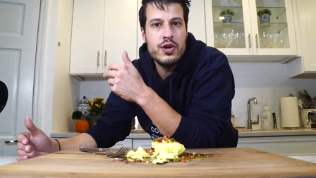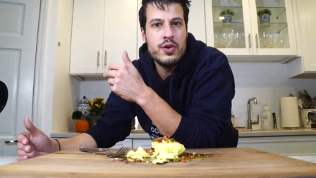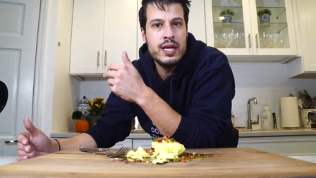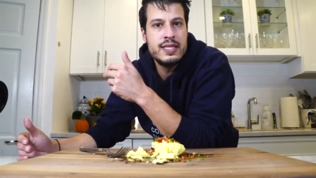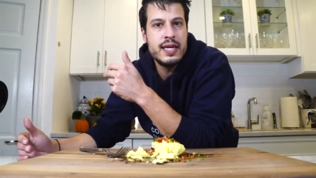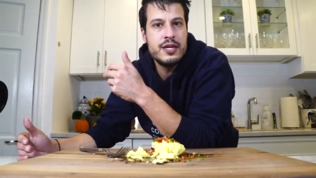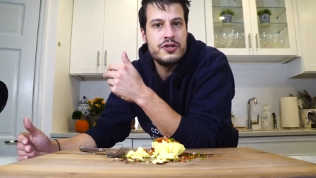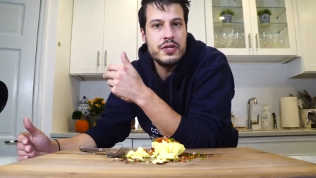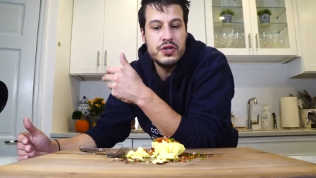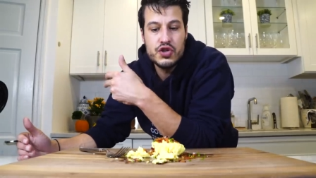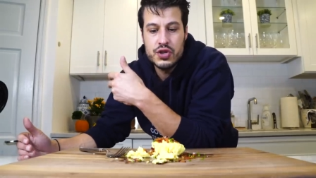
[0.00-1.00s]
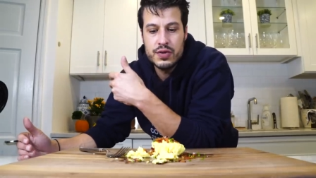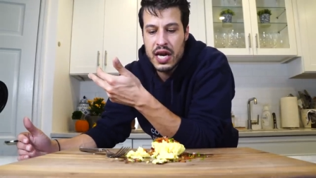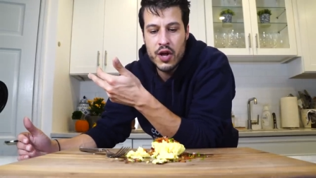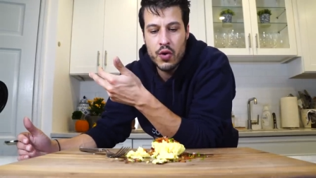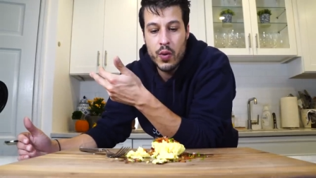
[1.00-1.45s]
utilizations
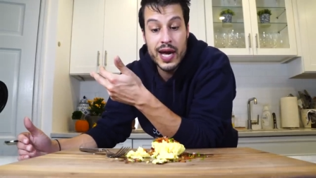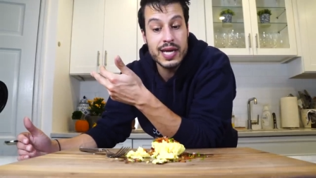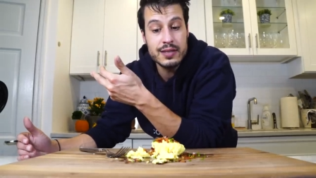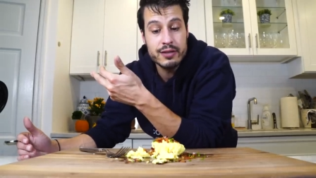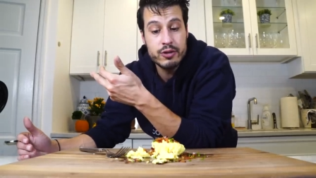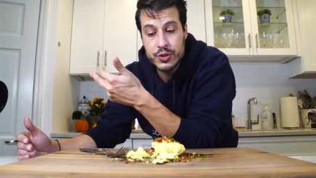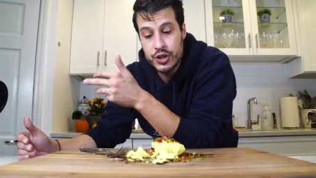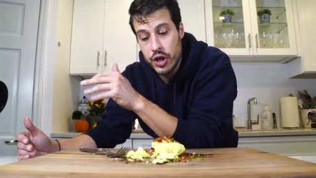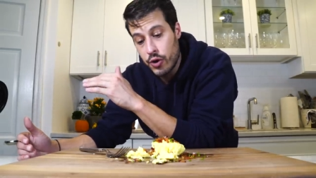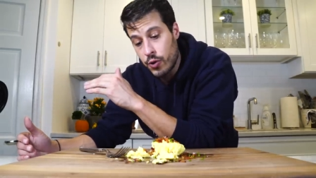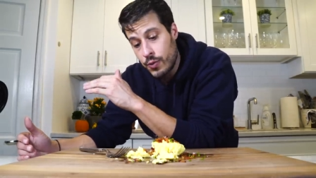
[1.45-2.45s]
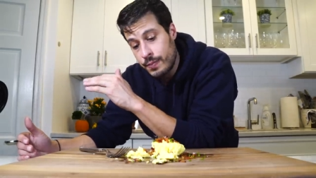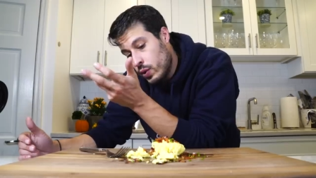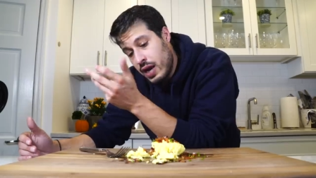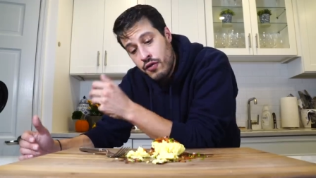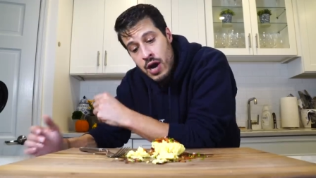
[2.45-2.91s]
in other ways. So
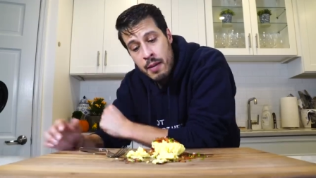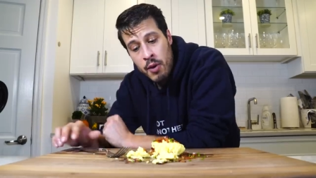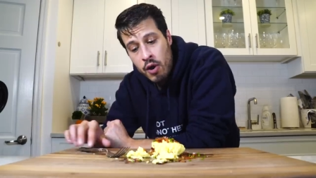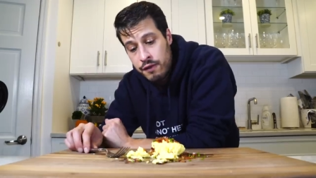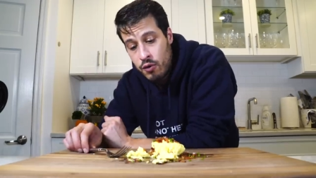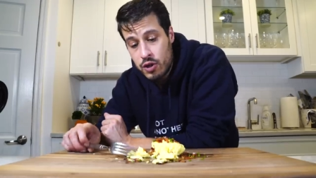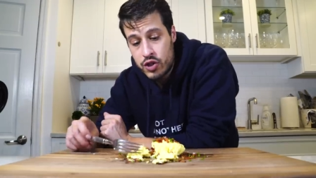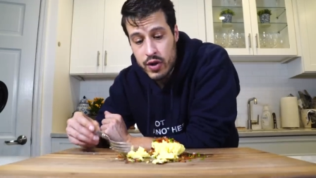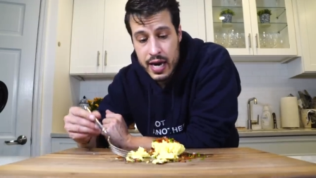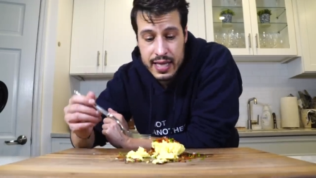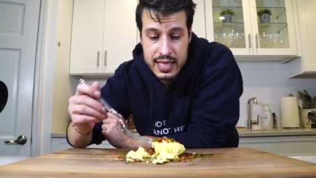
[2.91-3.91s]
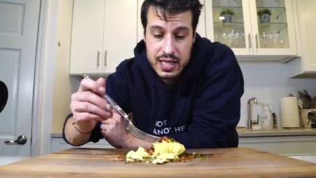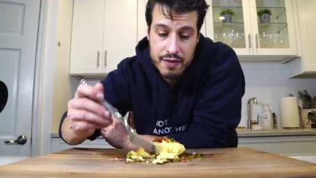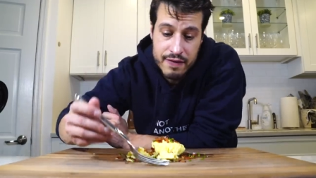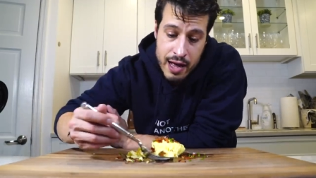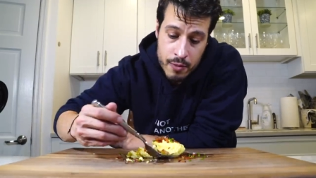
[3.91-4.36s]
whatever, I'm all for trying this
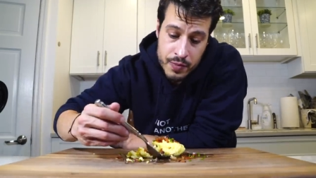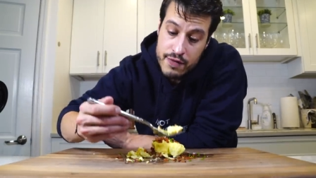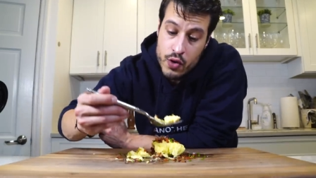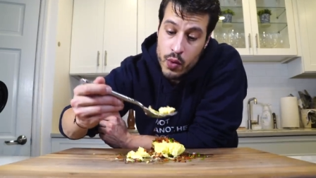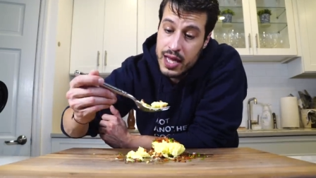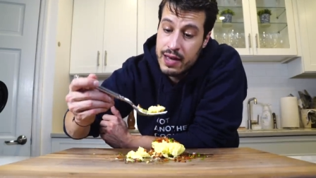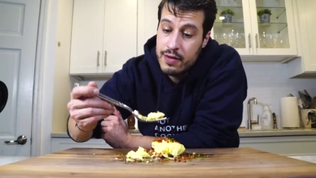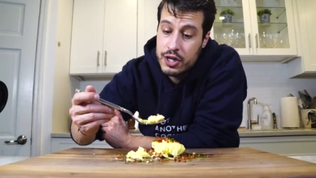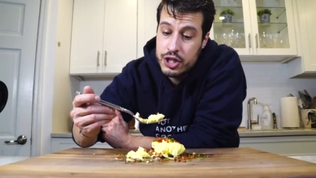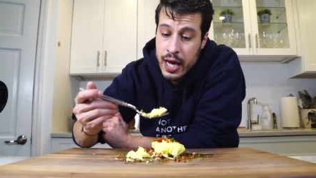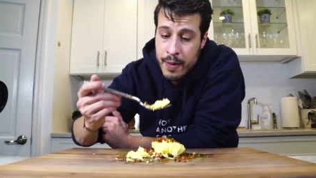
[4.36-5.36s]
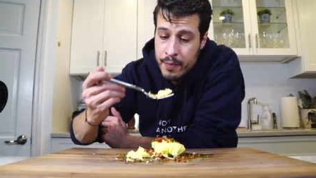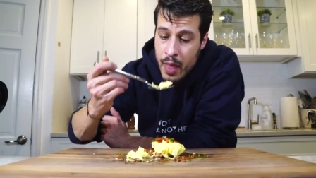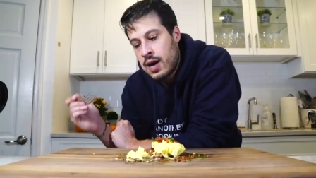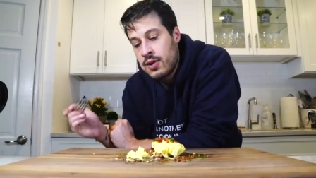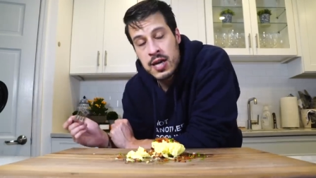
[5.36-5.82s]
stuff out. If you want to give it a shot,
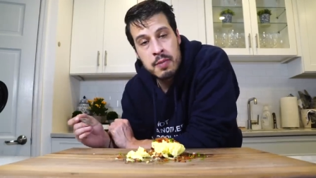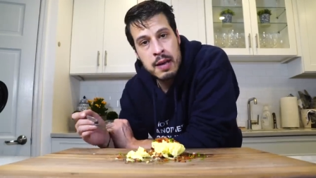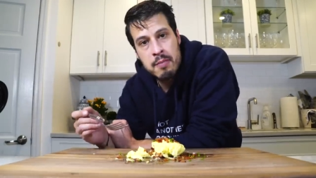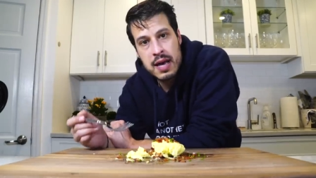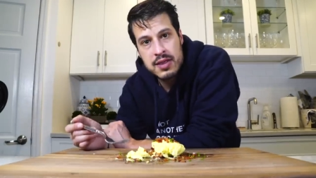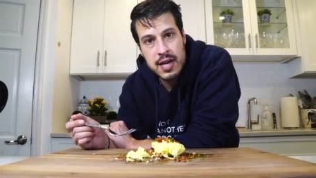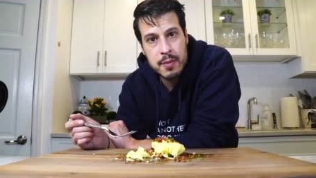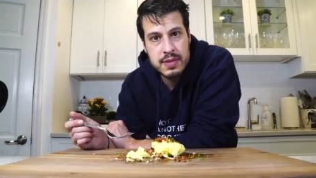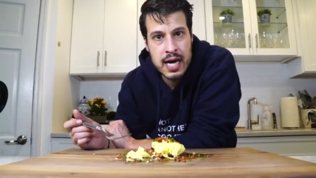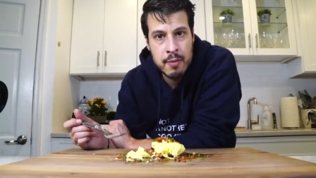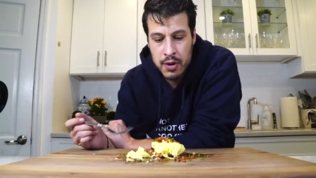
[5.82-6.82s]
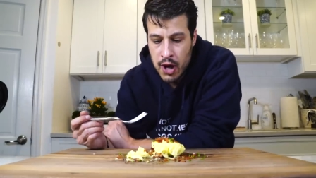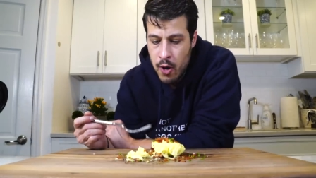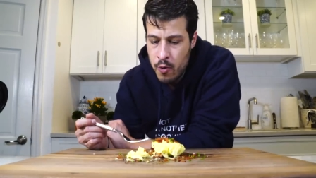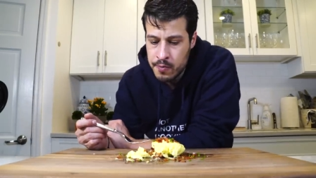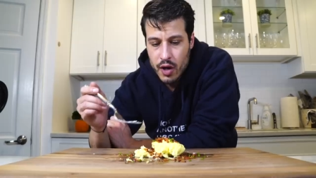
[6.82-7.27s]
I'll link my method up down
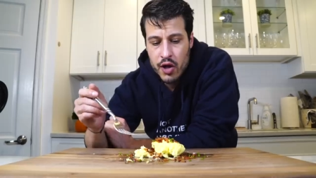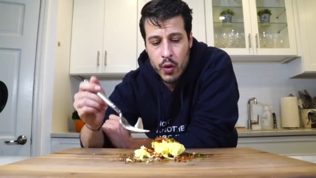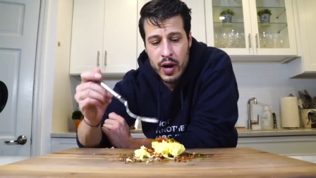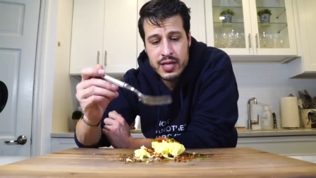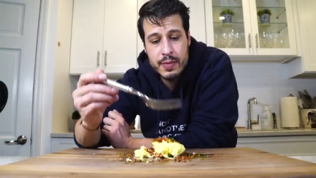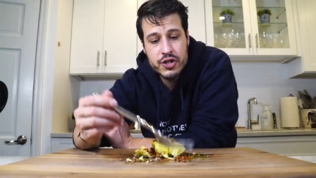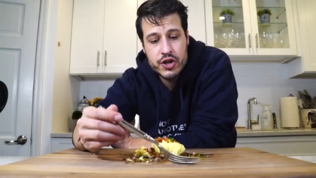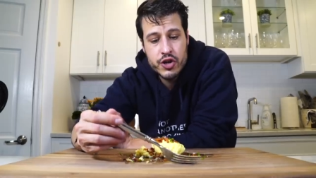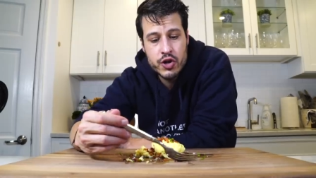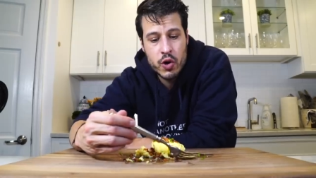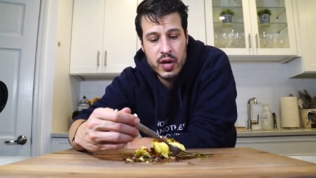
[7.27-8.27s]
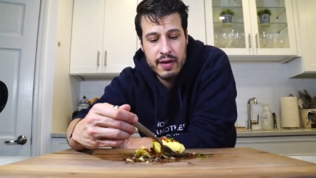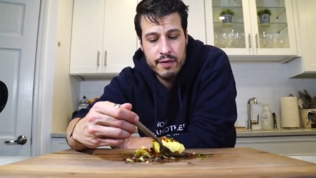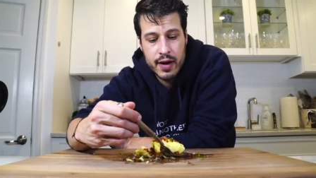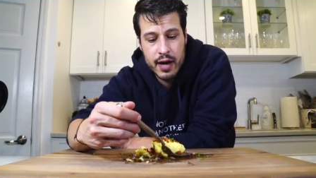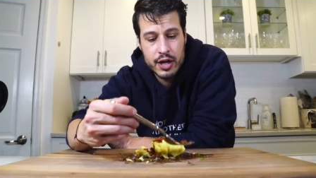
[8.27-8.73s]
below. Otherwise, make sure you go give
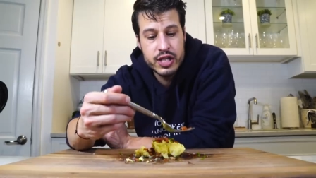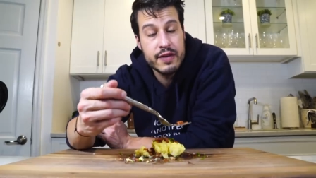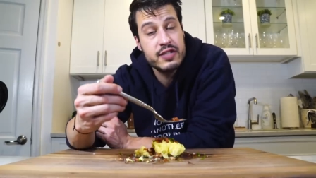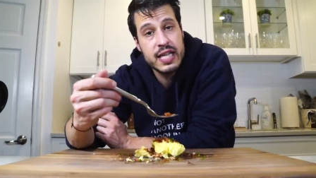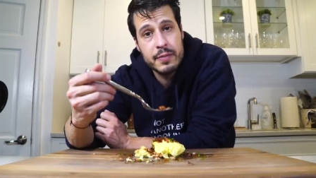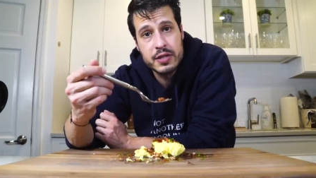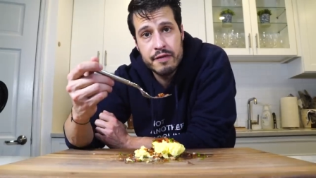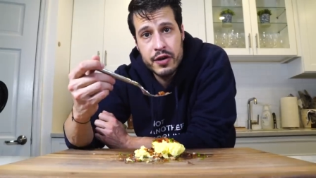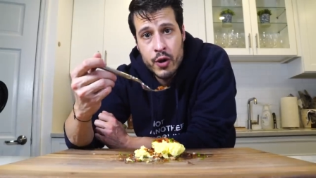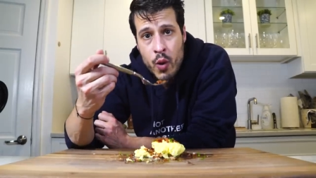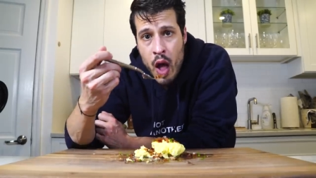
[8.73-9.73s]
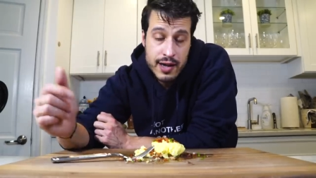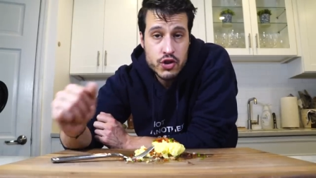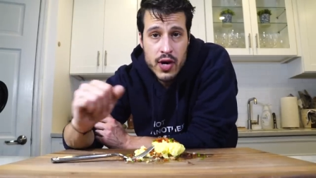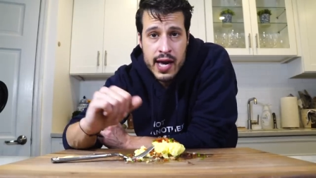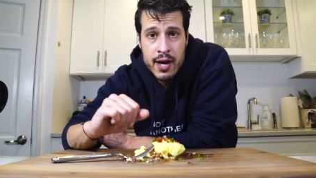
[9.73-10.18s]
ChefSteps a view.
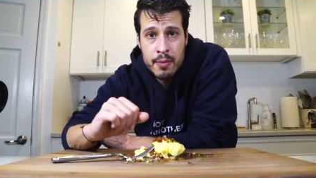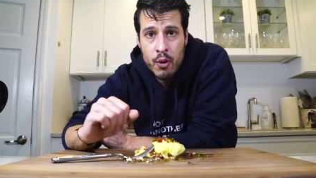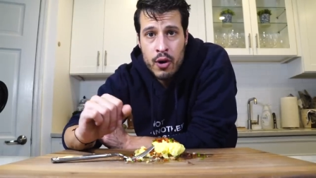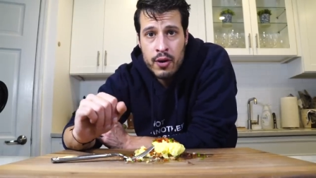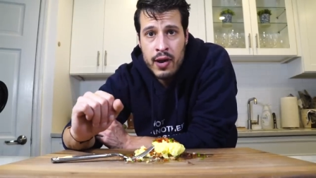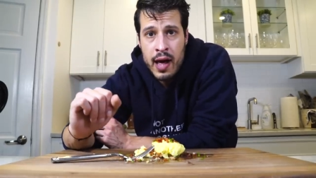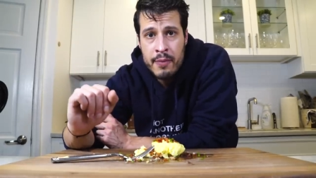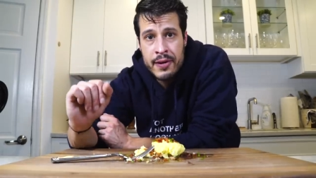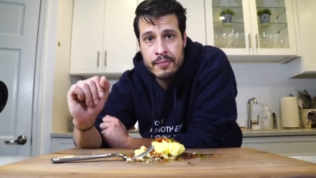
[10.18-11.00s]
Try out a boiled omelet.